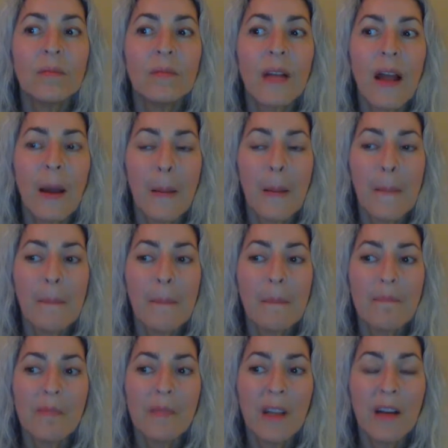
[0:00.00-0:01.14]
um,
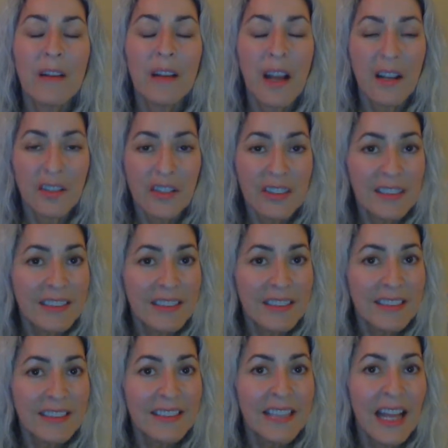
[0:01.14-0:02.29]

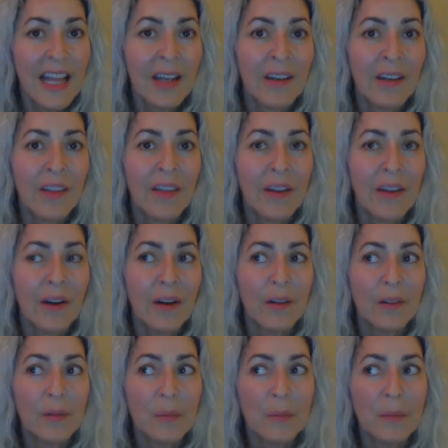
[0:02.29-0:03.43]
consciousness and their